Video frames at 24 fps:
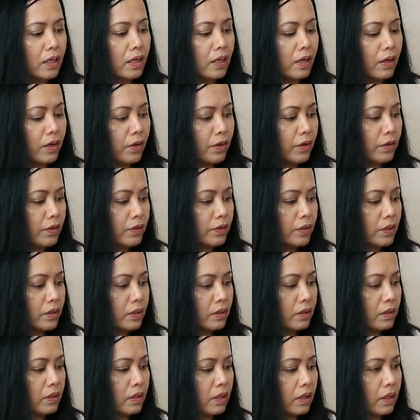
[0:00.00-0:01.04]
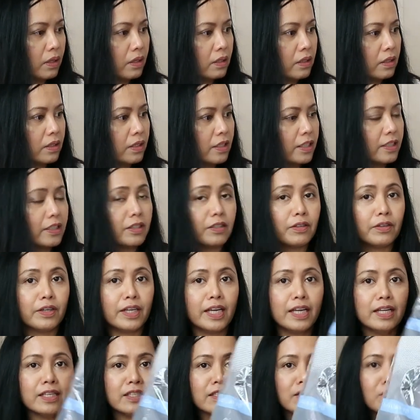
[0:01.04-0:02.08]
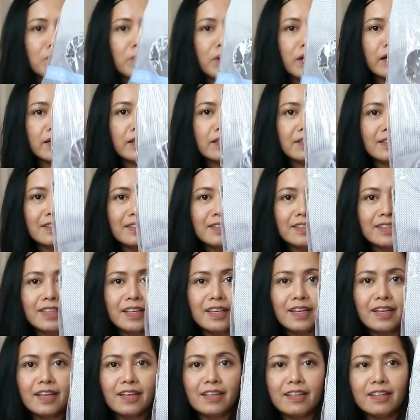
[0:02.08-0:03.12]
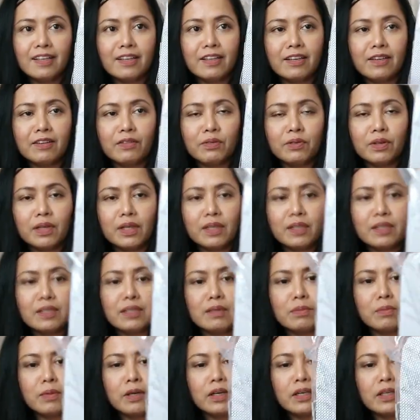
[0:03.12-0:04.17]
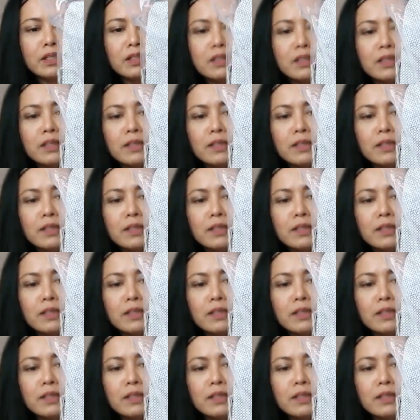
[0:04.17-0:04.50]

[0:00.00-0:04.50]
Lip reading: Oh, 2 colors. Really smart. See that? Really smart.